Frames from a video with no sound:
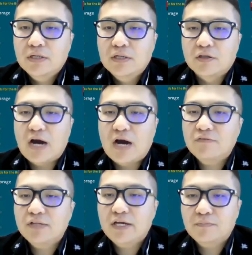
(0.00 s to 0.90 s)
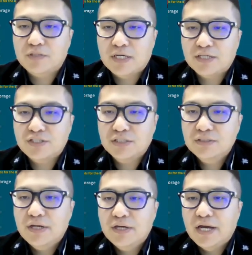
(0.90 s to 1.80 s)
The 5-layer
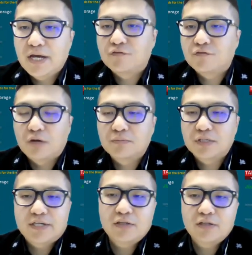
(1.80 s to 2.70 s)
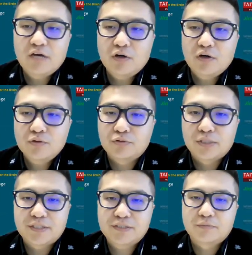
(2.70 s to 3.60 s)
protection is from the cell level to
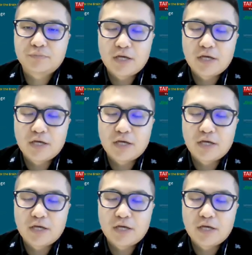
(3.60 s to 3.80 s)
the system